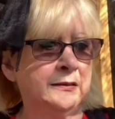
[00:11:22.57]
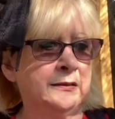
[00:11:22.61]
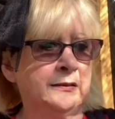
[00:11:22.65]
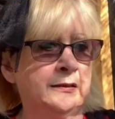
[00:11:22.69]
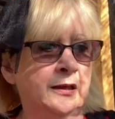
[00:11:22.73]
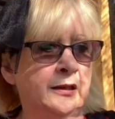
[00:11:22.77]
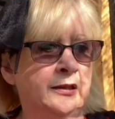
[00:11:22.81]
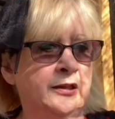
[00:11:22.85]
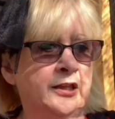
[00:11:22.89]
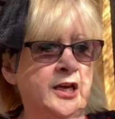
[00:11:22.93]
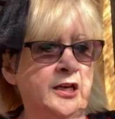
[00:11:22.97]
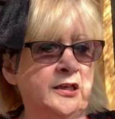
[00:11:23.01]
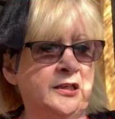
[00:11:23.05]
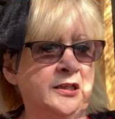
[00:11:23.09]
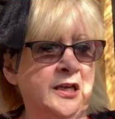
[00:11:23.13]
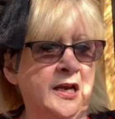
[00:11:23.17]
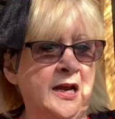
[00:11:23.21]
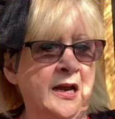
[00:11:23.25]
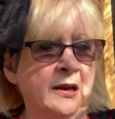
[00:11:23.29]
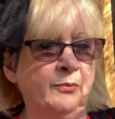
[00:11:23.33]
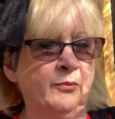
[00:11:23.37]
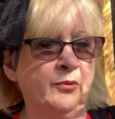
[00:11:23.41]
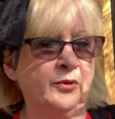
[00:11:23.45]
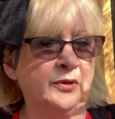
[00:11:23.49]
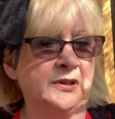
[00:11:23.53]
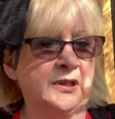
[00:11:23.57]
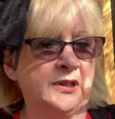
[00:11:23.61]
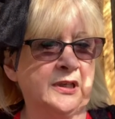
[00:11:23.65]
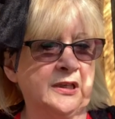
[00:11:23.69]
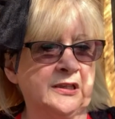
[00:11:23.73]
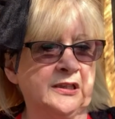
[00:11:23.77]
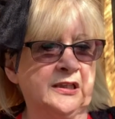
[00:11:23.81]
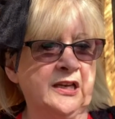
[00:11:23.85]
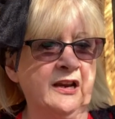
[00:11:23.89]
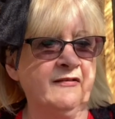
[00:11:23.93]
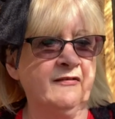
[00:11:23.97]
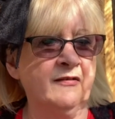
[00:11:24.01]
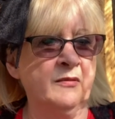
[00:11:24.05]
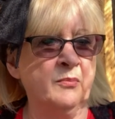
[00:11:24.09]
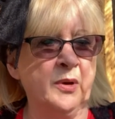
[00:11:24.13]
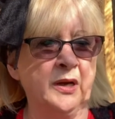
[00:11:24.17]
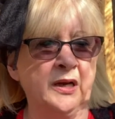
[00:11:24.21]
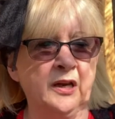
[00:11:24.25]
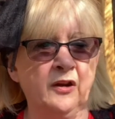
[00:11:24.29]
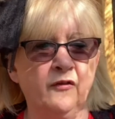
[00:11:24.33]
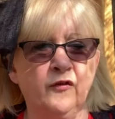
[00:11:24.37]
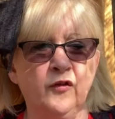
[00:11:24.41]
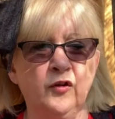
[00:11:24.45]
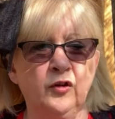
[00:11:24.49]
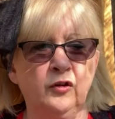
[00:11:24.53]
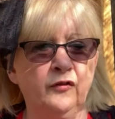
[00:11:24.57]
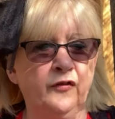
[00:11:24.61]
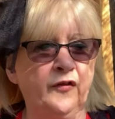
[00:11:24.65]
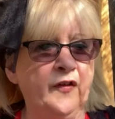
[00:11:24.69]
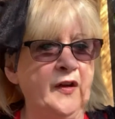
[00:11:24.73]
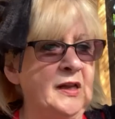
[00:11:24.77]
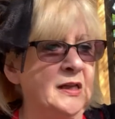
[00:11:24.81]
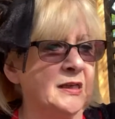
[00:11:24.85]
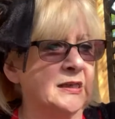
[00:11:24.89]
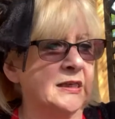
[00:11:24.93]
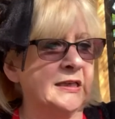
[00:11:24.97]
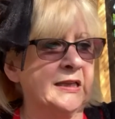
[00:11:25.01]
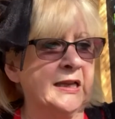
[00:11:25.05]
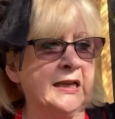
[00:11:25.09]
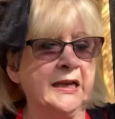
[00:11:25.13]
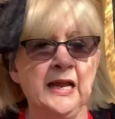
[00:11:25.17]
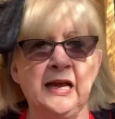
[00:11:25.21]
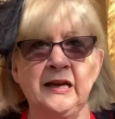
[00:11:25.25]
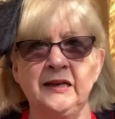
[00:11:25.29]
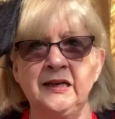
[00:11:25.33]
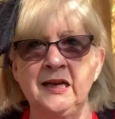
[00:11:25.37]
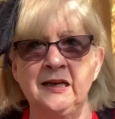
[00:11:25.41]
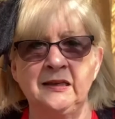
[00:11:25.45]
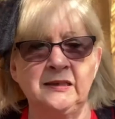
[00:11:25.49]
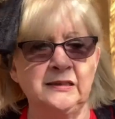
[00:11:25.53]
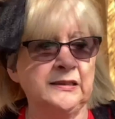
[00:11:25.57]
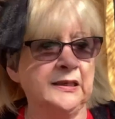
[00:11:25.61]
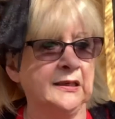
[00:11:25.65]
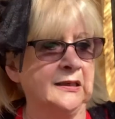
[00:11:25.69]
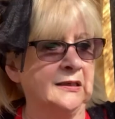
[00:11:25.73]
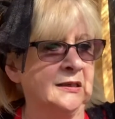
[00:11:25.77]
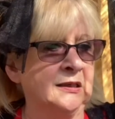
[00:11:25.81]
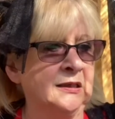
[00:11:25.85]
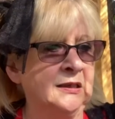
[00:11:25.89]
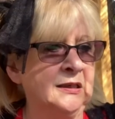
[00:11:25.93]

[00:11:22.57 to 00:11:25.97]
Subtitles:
The third time was the ceremony fulfilled, and the lad answered,